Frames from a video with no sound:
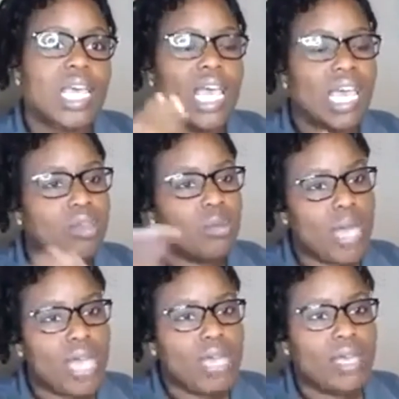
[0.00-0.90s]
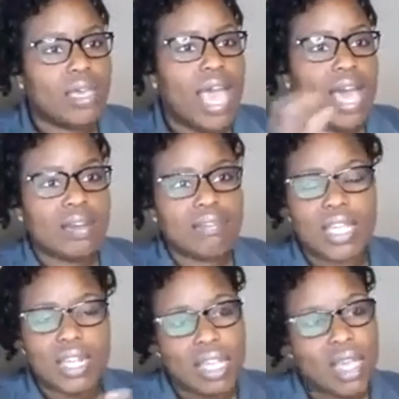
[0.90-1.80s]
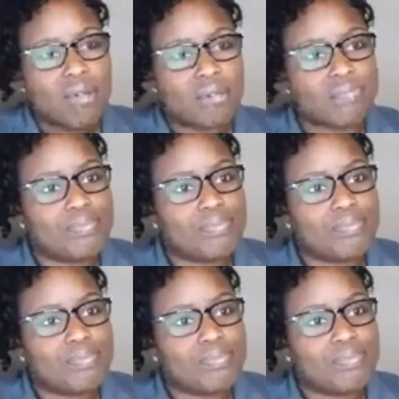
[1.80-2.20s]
and you pay it out of that account.